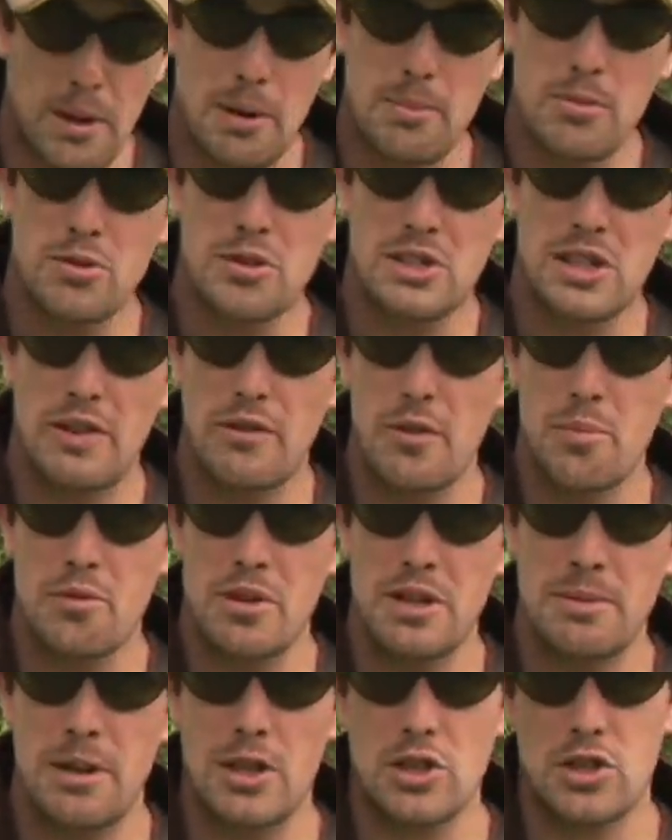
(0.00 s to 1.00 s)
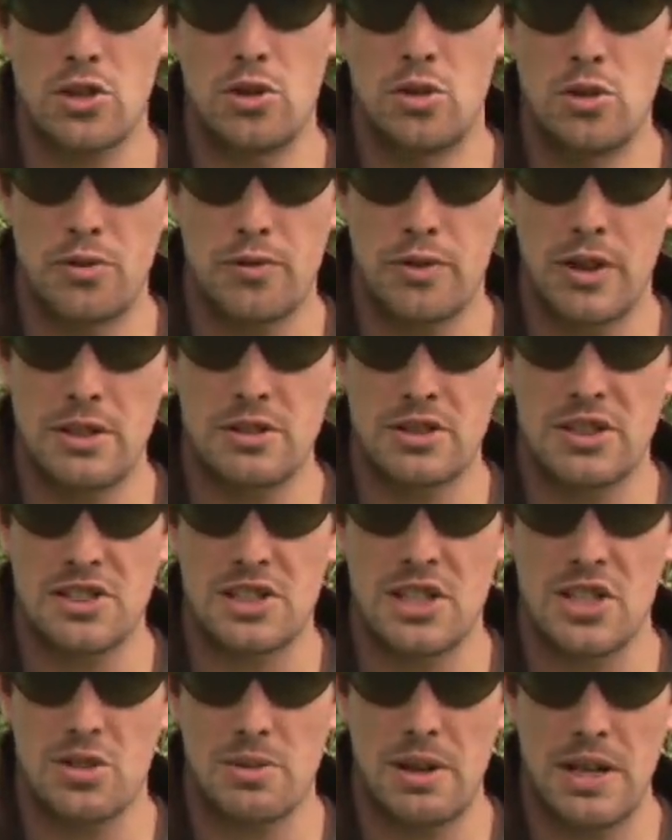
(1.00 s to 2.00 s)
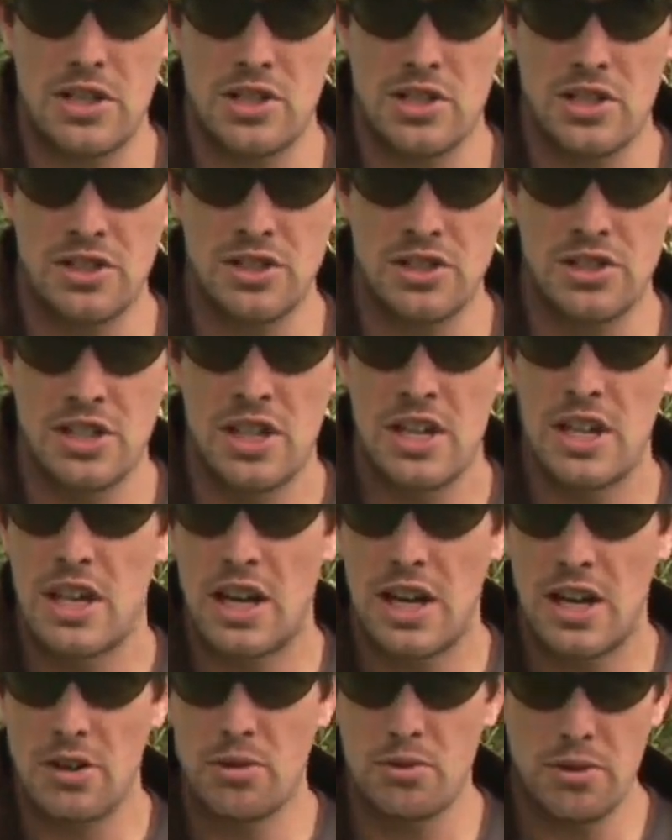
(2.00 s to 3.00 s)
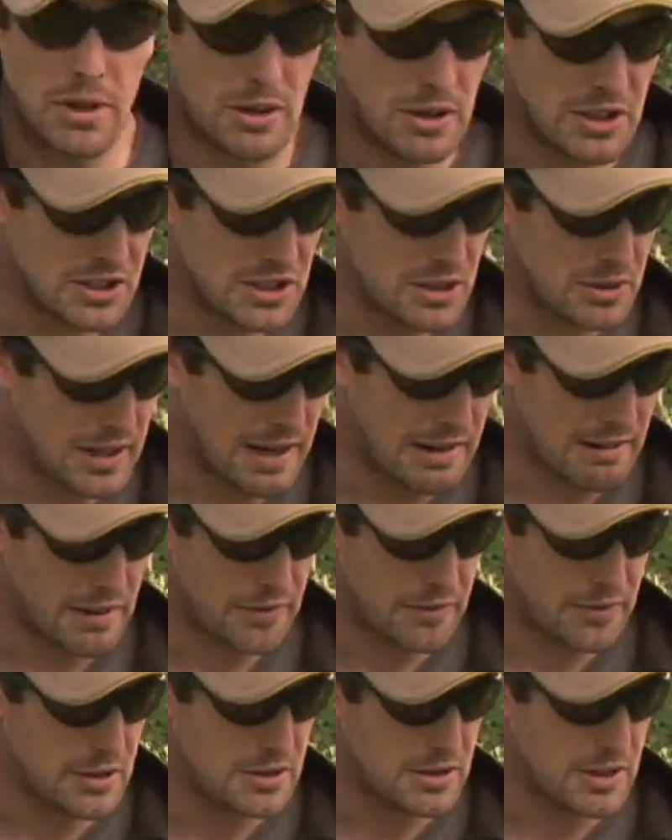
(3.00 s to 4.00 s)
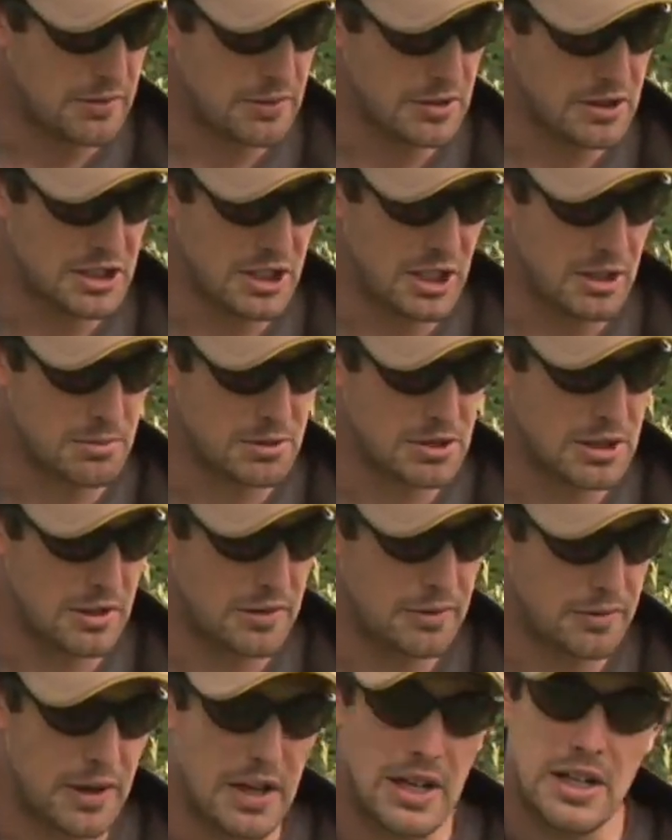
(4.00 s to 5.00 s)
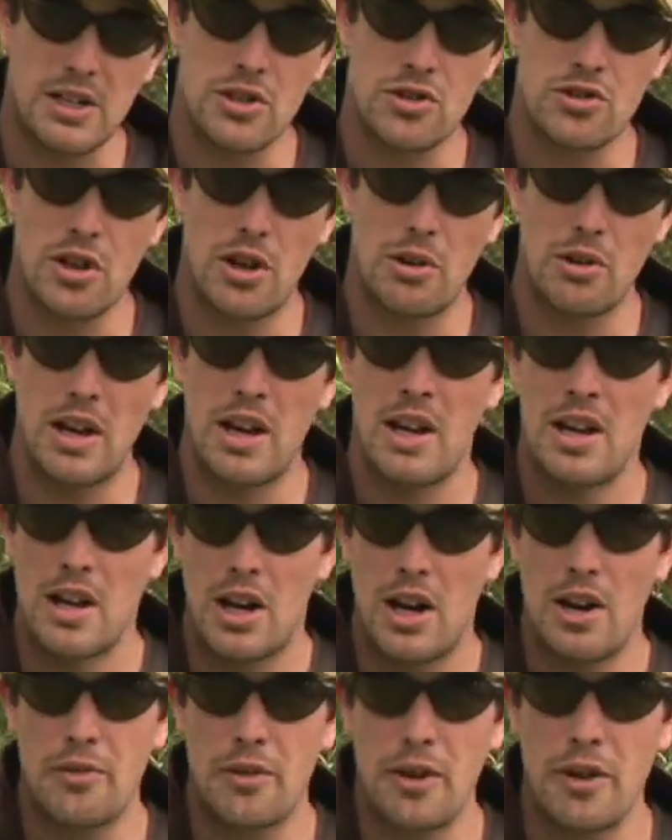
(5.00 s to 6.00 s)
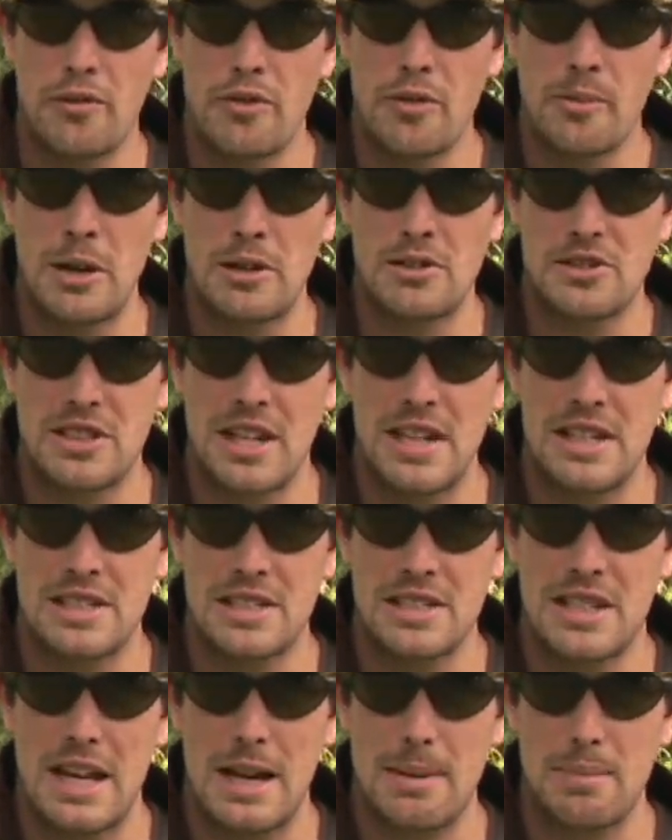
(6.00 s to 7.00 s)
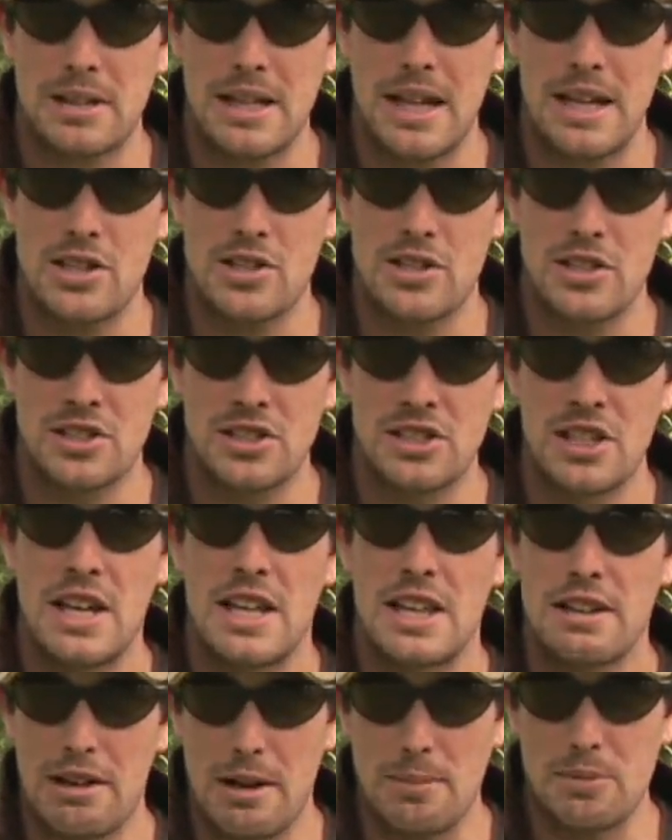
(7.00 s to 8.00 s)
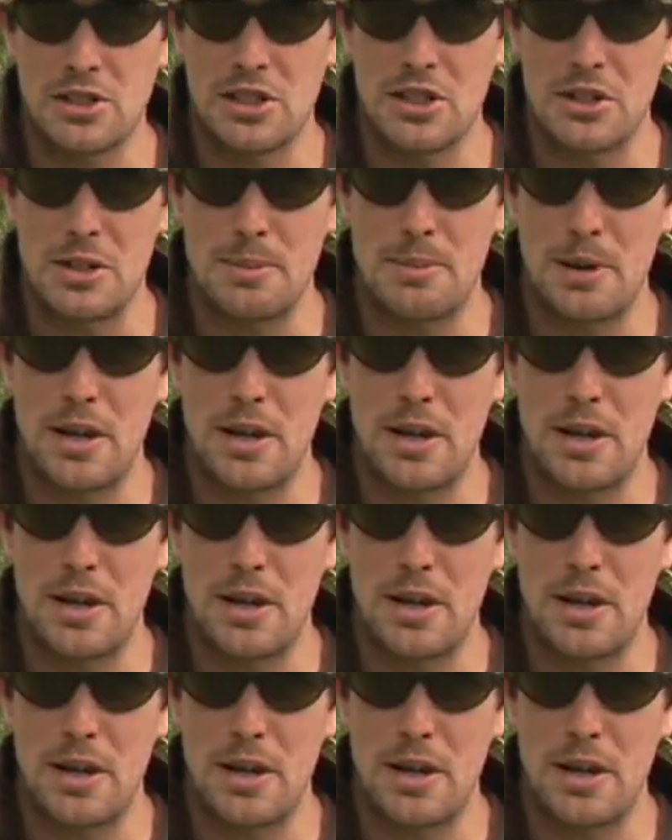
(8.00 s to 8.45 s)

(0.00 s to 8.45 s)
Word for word: bubbles cover pretty much all floater situations, and although I still carry a few different types of uh, controller, I find for most day-to-day -day applications, they're absolutely